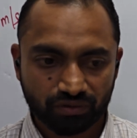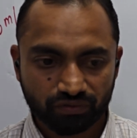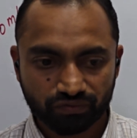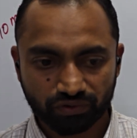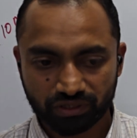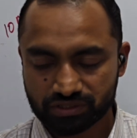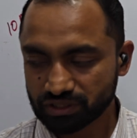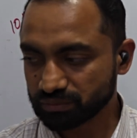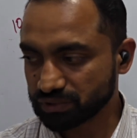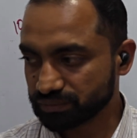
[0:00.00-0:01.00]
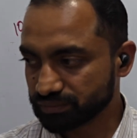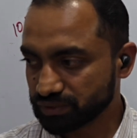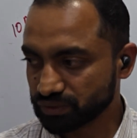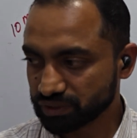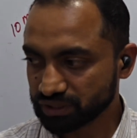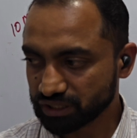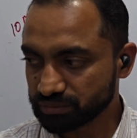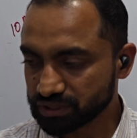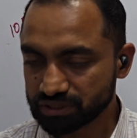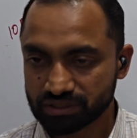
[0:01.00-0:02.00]
For example, your name
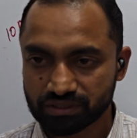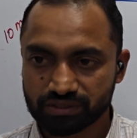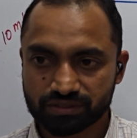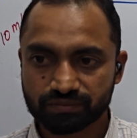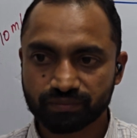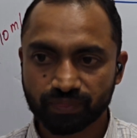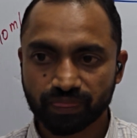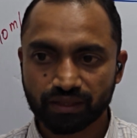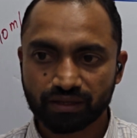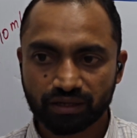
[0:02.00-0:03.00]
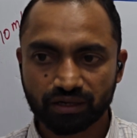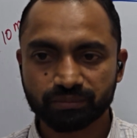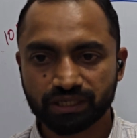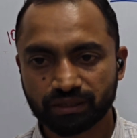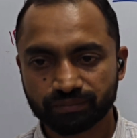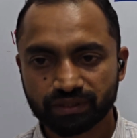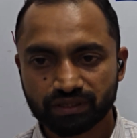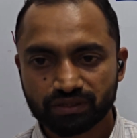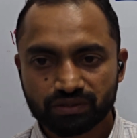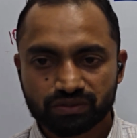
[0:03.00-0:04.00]
is Amina,
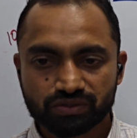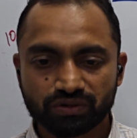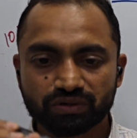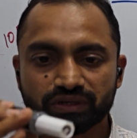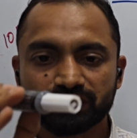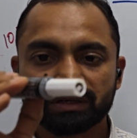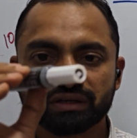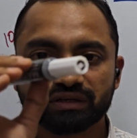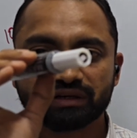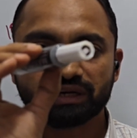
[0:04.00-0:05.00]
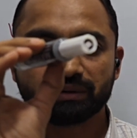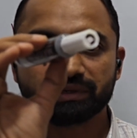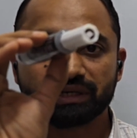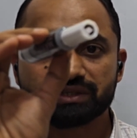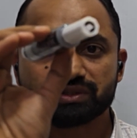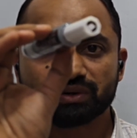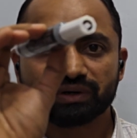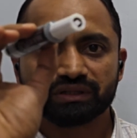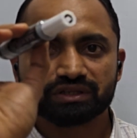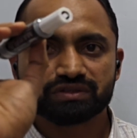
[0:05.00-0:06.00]
so Amina is
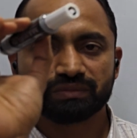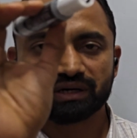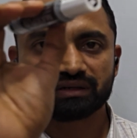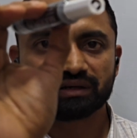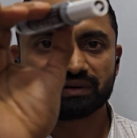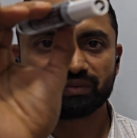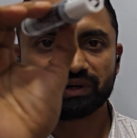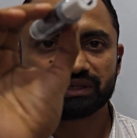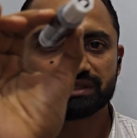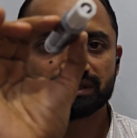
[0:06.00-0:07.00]
throwing this marker. What is